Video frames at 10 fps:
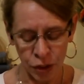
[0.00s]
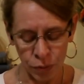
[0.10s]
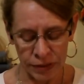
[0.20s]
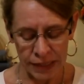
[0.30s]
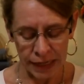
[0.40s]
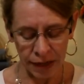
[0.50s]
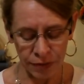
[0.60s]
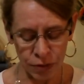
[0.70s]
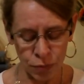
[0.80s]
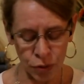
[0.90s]
Was I
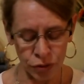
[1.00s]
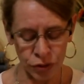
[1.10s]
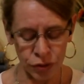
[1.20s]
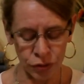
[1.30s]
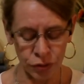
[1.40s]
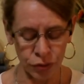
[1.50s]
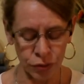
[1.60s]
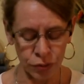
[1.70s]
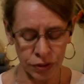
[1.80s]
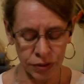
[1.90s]
ever wont to
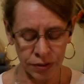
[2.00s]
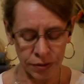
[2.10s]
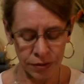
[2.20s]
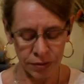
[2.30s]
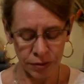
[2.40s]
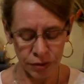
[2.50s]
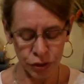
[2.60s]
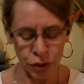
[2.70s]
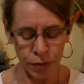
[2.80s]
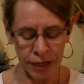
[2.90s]
do
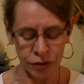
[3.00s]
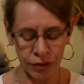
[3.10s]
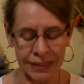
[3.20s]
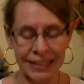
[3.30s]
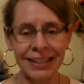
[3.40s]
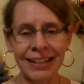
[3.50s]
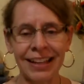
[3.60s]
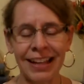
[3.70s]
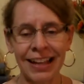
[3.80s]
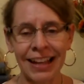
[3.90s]
so unto thee?
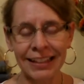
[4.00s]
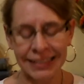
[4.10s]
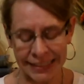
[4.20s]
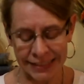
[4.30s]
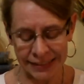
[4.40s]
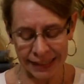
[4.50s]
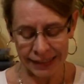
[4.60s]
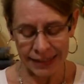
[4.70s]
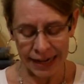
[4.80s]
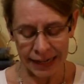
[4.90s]
And he say,
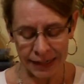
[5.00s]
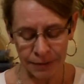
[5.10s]
Nay.